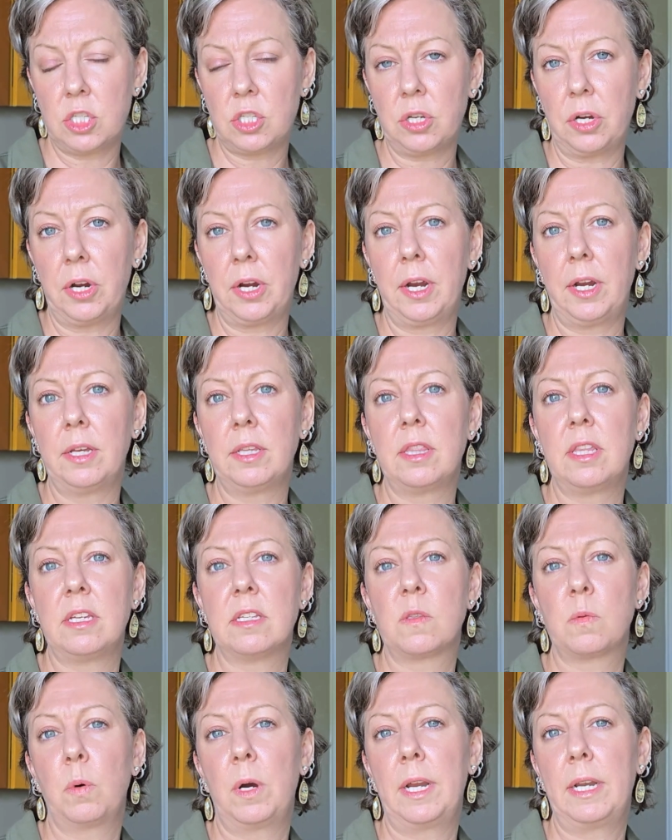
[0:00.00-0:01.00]
So
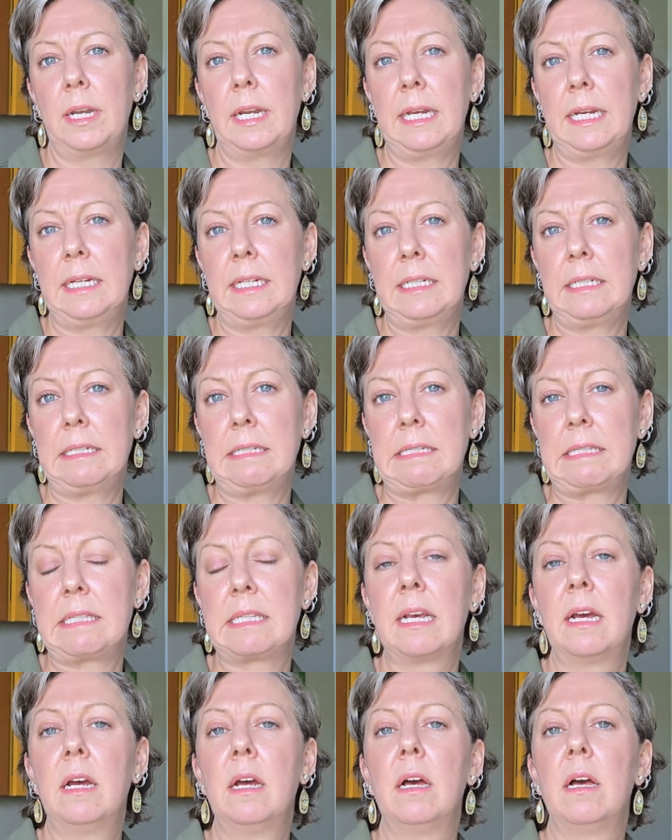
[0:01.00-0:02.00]
this one
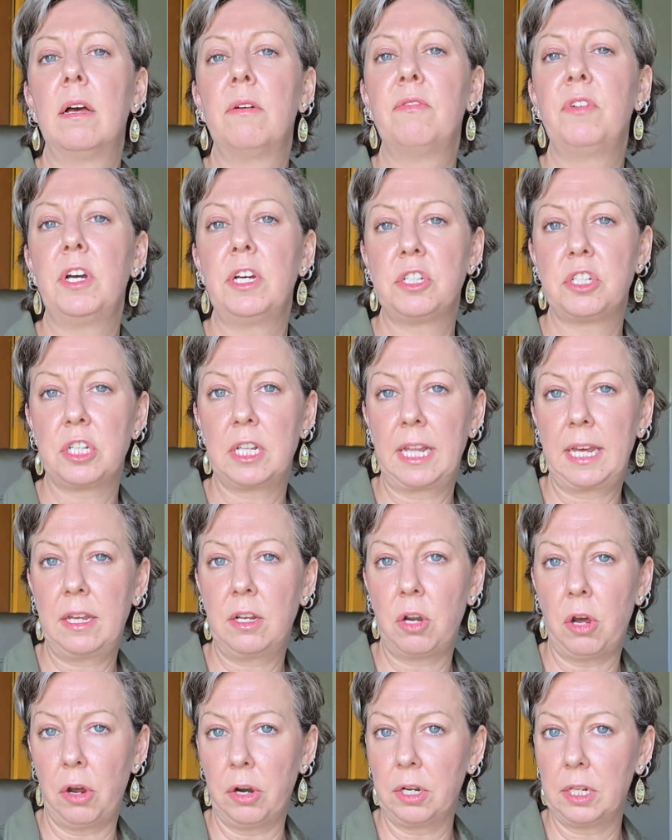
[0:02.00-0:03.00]
is virtually
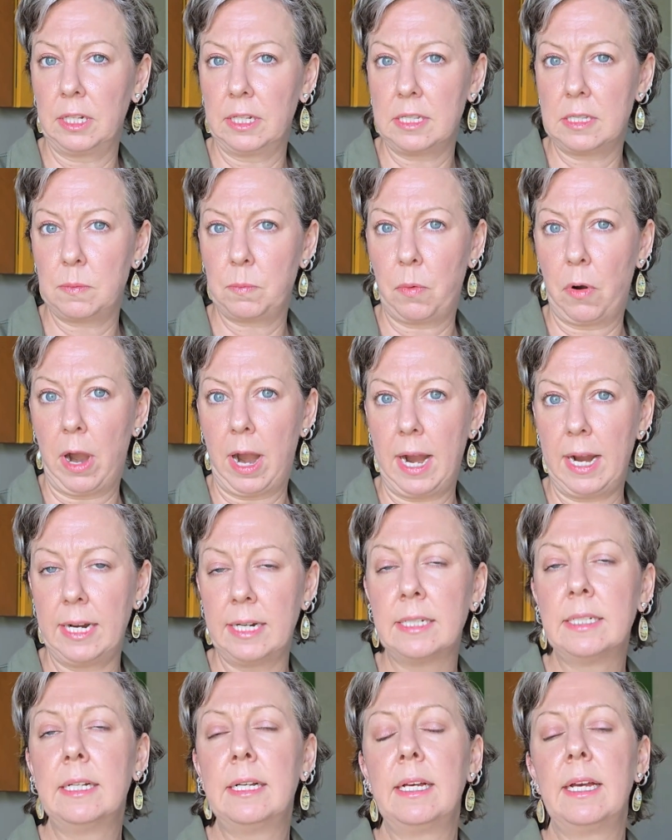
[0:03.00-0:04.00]
an odorless
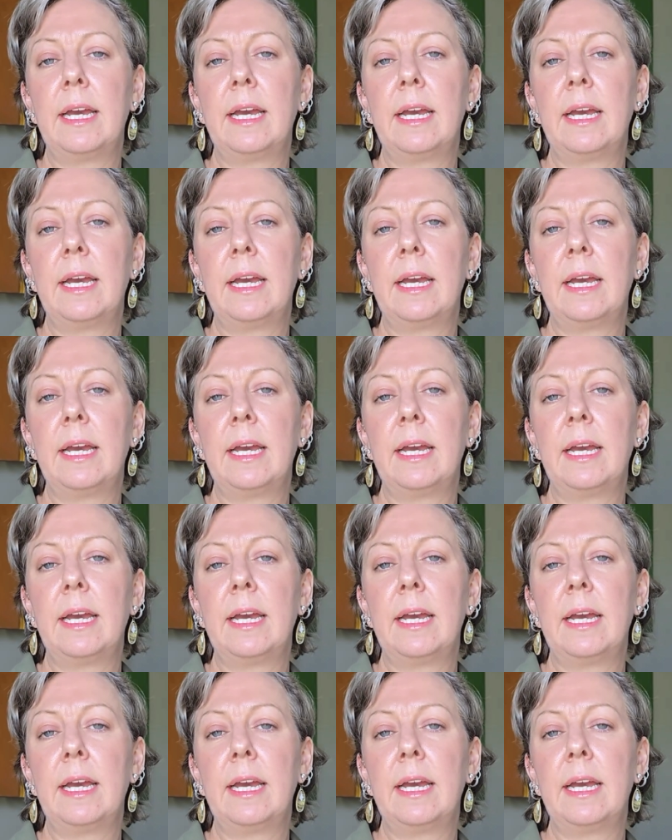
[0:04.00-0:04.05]
spray.